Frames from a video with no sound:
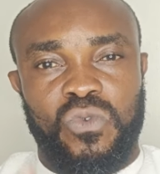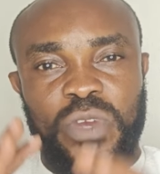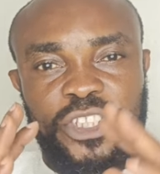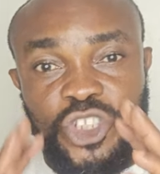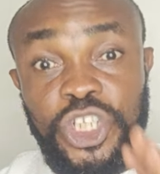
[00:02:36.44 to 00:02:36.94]

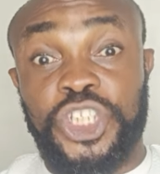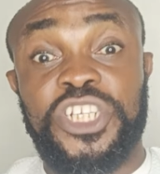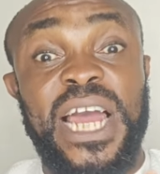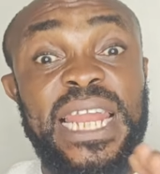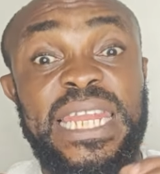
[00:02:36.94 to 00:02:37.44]
We
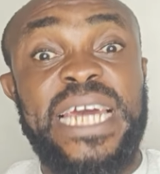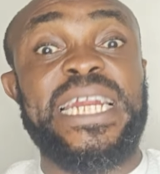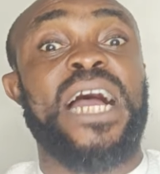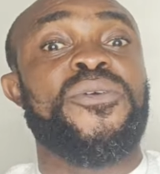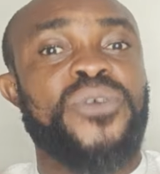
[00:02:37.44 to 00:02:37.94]
teach and
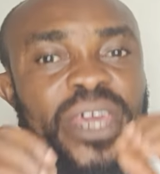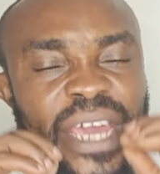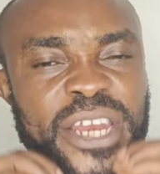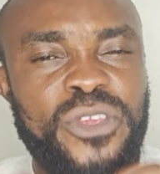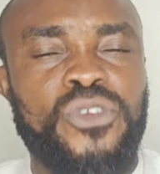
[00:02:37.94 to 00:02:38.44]
learn how you
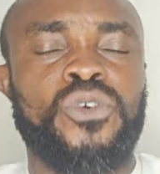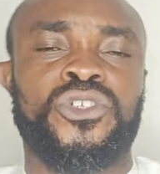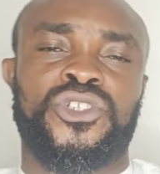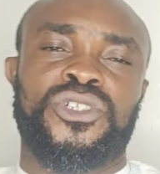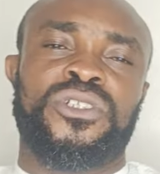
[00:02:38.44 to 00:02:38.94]
can
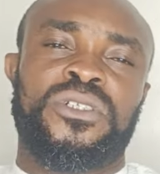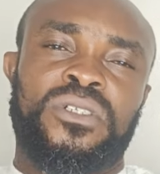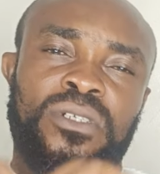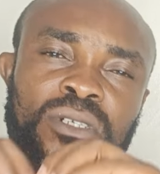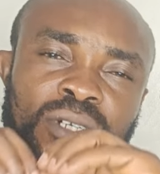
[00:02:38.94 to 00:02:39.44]
use
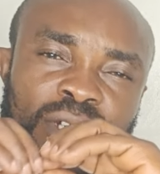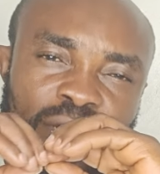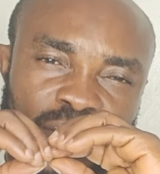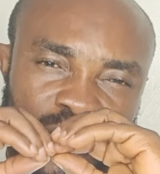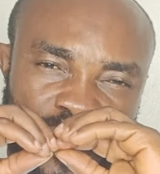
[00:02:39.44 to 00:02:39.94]

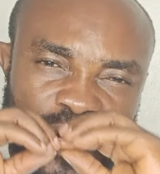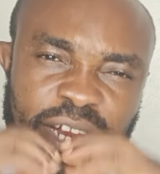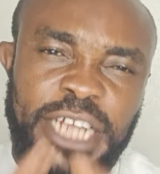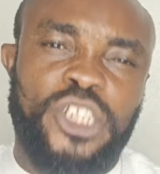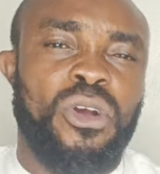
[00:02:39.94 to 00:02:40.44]

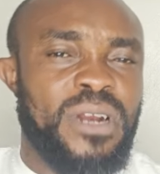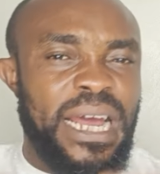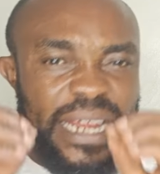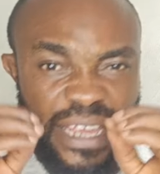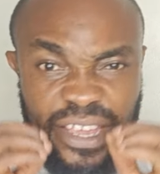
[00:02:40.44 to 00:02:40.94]

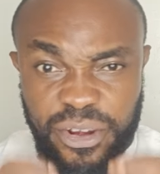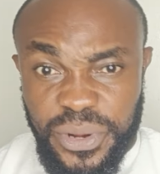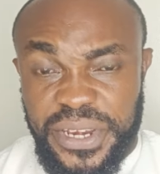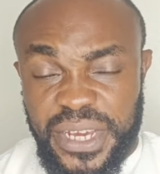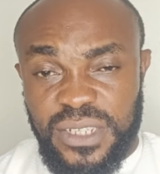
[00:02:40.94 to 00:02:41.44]
natural
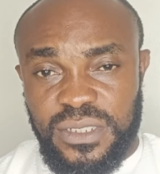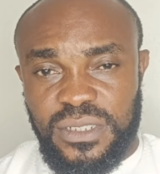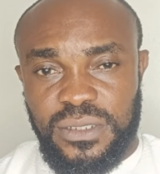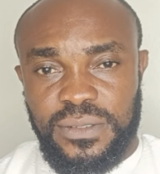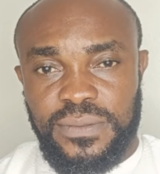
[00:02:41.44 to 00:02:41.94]

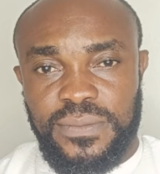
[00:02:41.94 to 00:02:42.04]
ingredients,